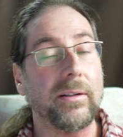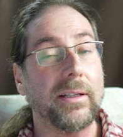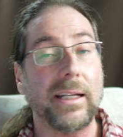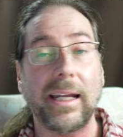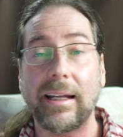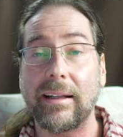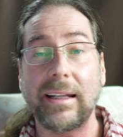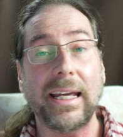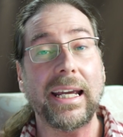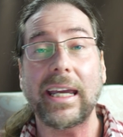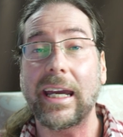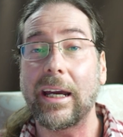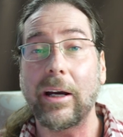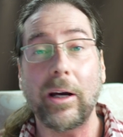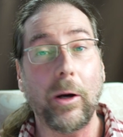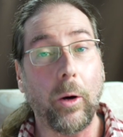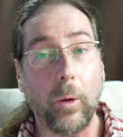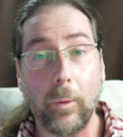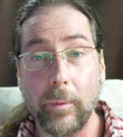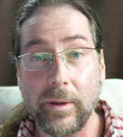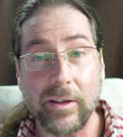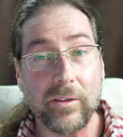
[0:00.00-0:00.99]
like I
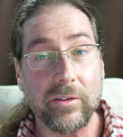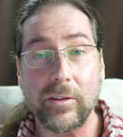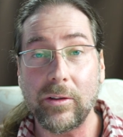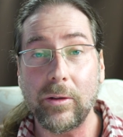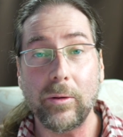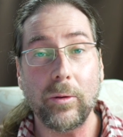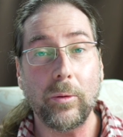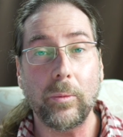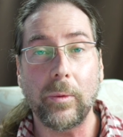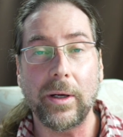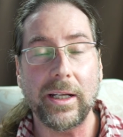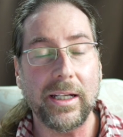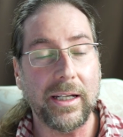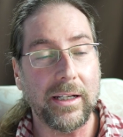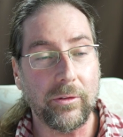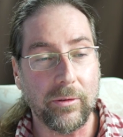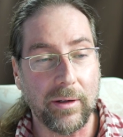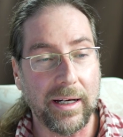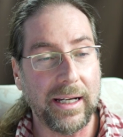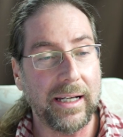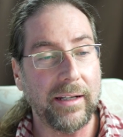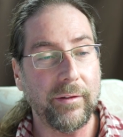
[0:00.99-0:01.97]
always do when I
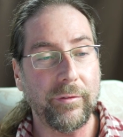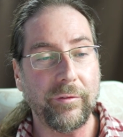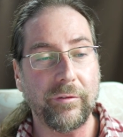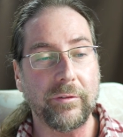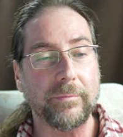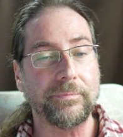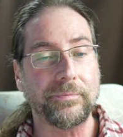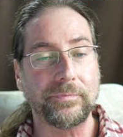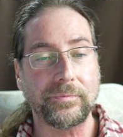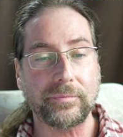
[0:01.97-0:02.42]
drive